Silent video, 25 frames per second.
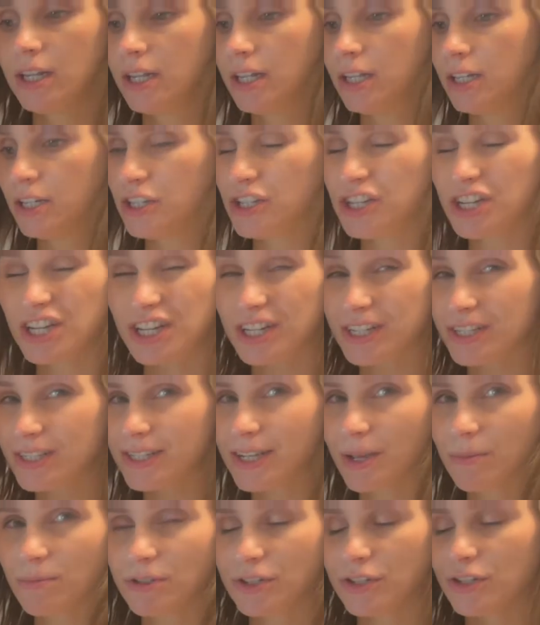cheese
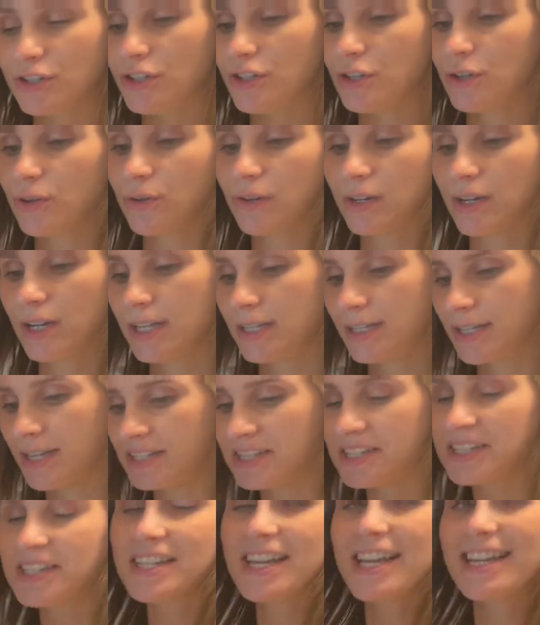substitute. It
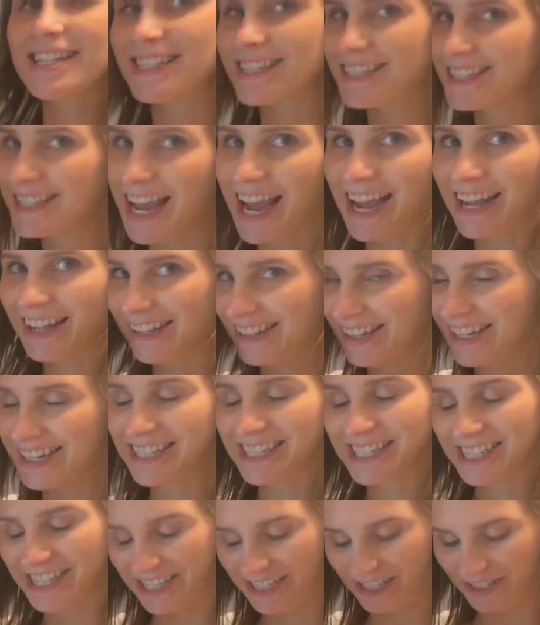doesn't taste exactly like
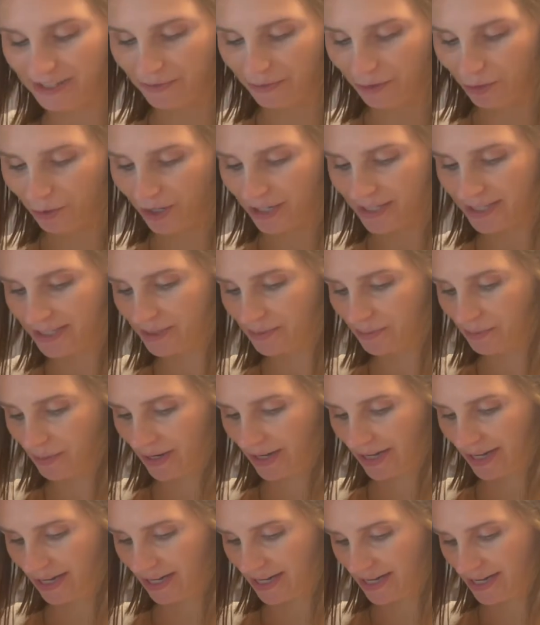cheese, of course,
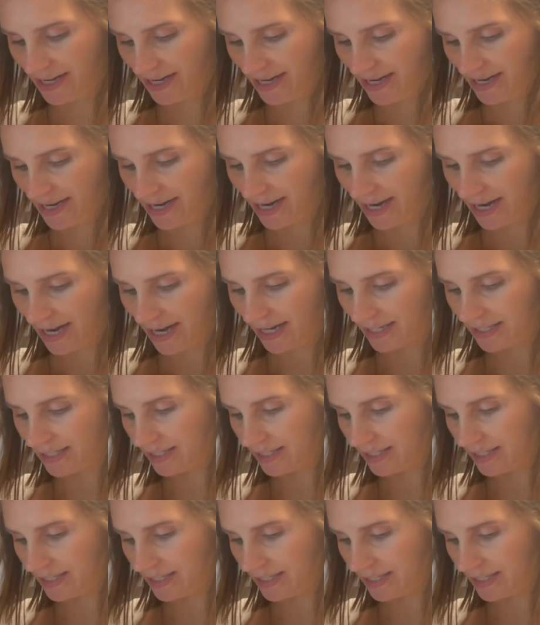but it's